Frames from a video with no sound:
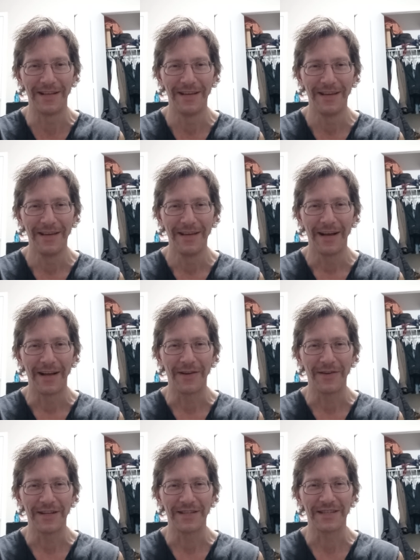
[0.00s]
I
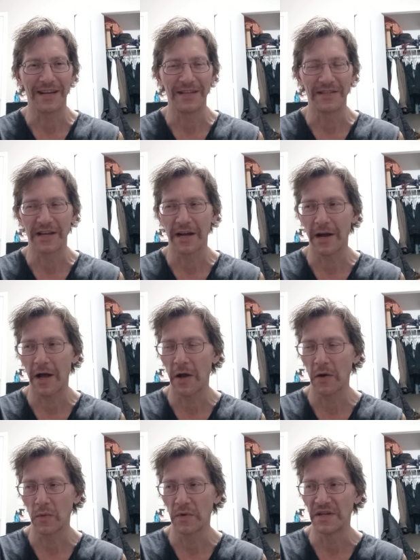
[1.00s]
know this sounds kind of
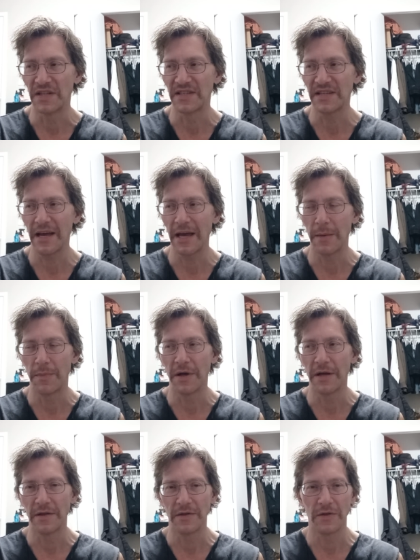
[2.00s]
awkward to say,
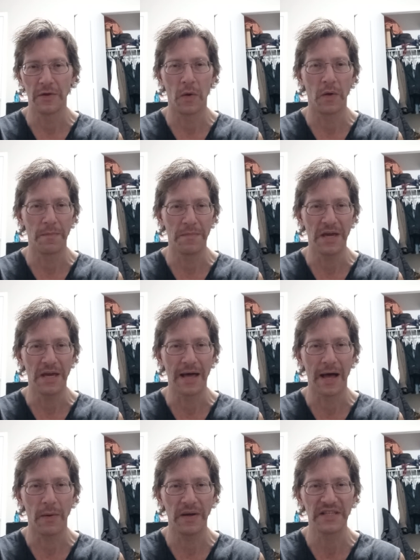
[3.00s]
but knowing me,
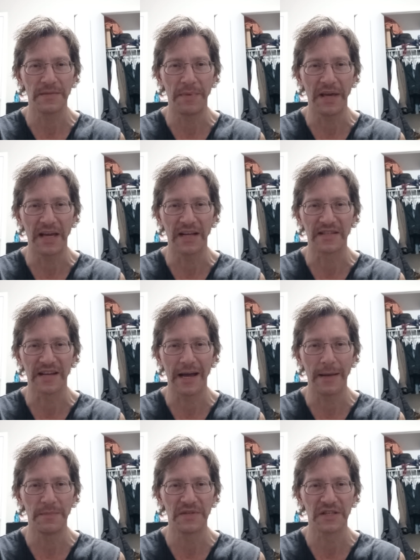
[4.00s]
how I speak at
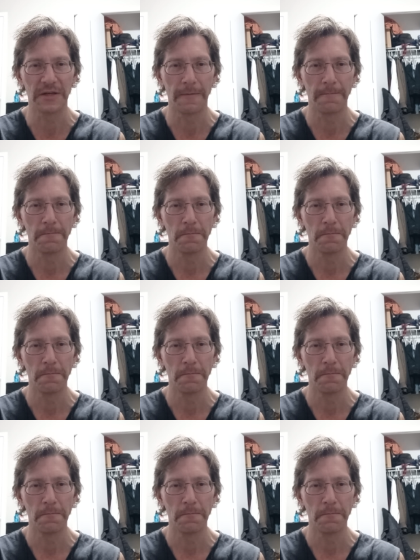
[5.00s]
times.